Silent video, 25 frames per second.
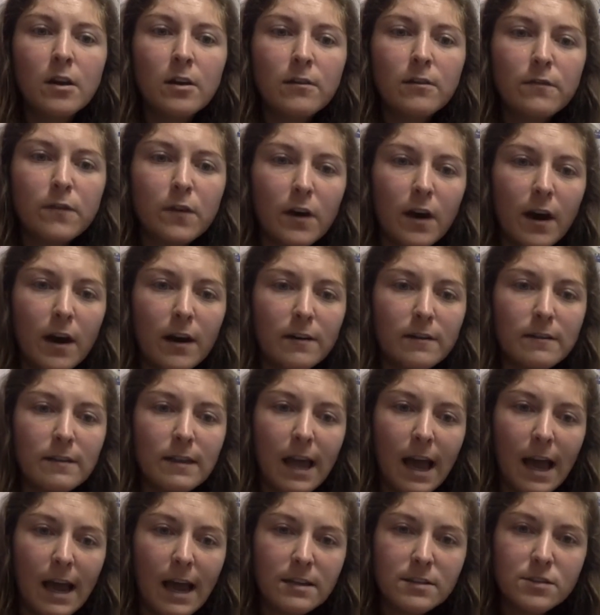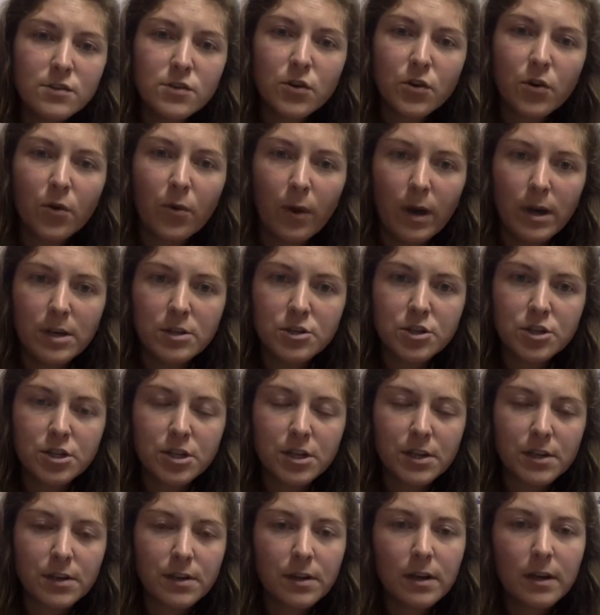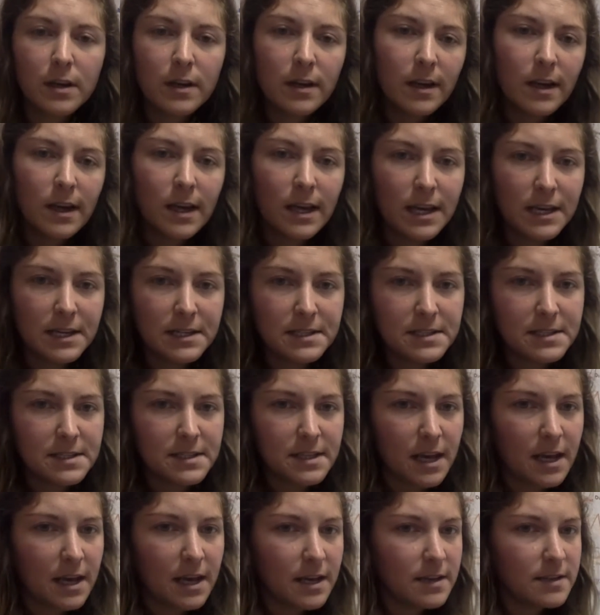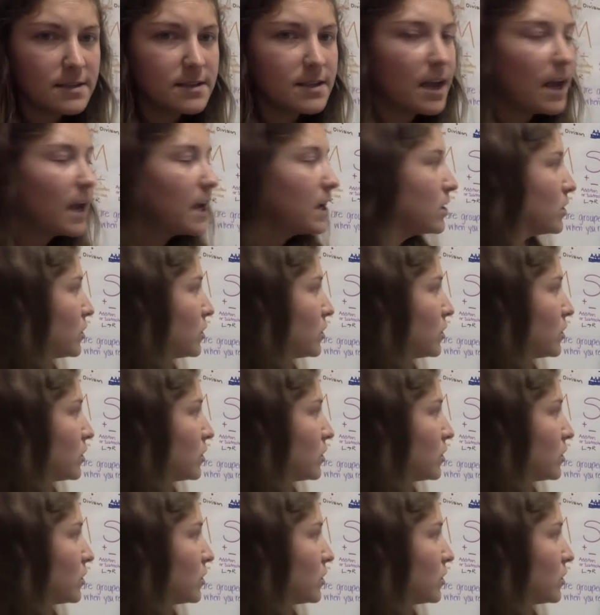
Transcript: For our last question, it says a